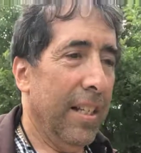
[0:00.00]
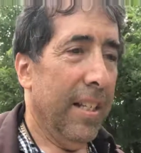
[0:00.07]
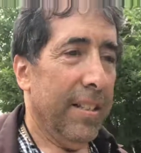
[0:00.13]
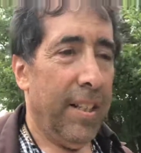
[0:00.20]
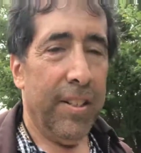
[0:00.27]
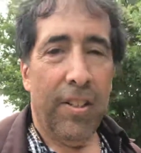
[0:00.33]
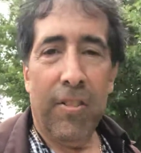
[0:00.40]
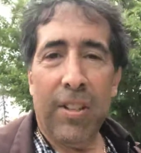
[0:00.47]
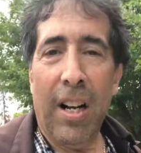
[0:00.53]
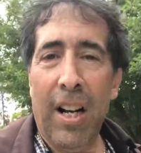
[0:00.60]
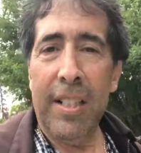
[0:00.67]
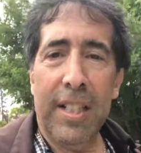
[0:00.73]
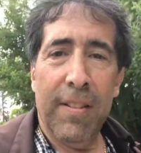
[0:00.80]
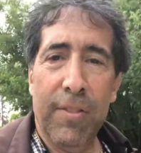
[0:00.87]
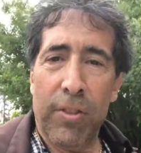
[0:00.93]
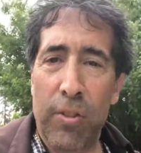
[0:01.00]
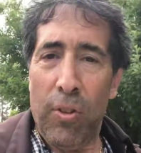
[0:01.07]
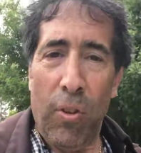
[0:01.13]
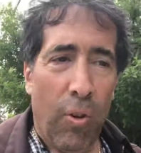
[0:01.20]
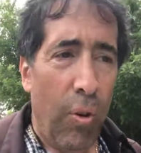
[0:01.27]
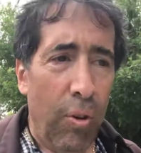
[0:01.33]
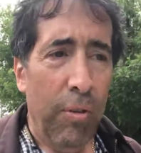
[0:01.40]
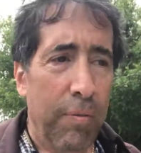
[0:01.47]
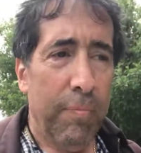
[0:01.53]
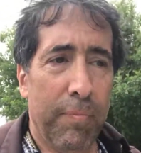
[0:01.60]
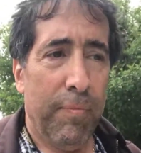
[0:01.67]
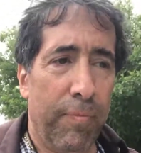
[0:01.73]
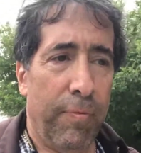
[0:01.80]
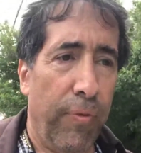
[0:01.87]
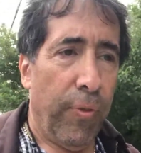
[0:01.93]
said, you know, God gives all
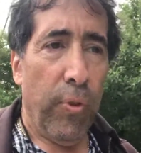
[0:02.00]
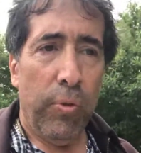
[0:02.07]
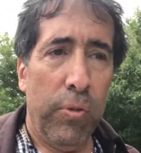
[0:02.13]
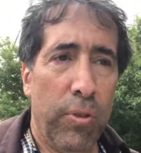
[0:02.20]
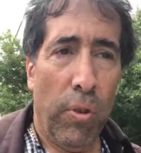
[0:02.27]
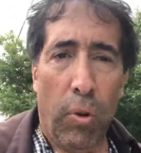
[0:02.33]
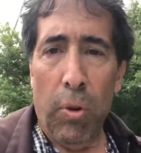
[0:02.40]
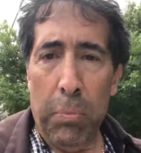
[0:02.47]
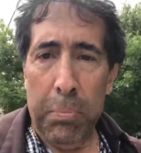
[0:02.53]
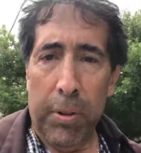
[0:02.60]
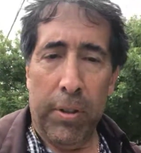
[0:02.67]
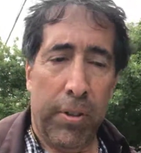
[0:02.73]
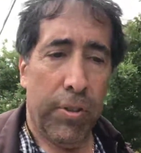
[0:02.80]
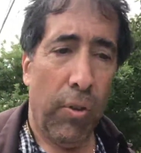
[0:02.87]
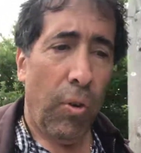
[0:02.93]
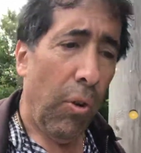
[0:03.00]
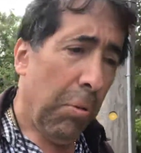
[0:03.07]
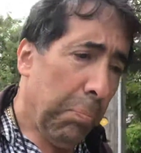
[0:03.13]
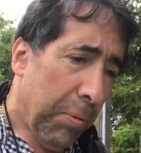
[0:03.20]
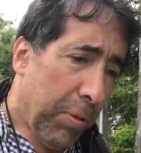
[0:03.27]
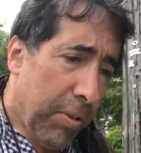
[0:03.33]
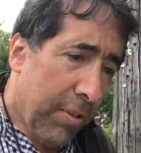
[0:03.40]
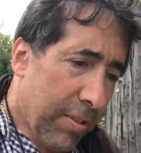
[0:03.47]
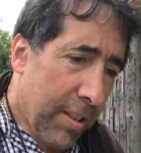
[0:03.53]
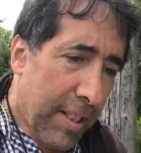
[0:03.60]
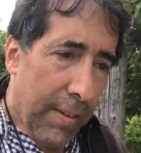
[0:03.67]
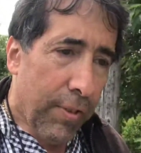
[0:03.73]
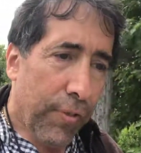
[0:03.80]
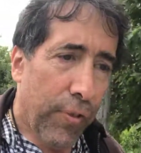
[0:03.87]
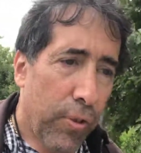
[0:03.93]
food to all birds. All birds, he
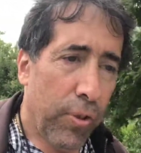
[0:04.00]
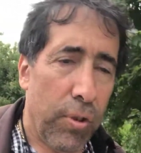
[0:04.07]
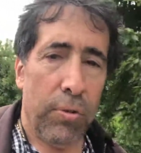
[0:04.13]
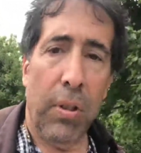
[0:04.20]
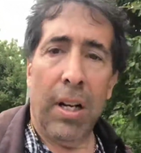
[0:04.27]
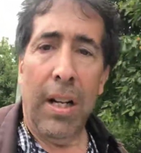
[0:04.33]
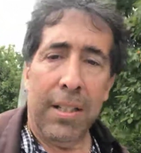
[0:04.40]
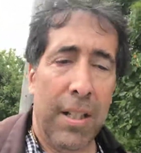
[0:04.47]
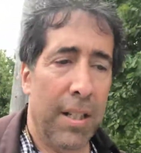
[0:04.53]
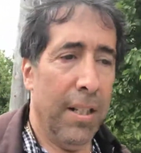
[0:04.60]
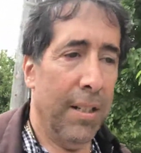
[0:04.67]
gives food to, God.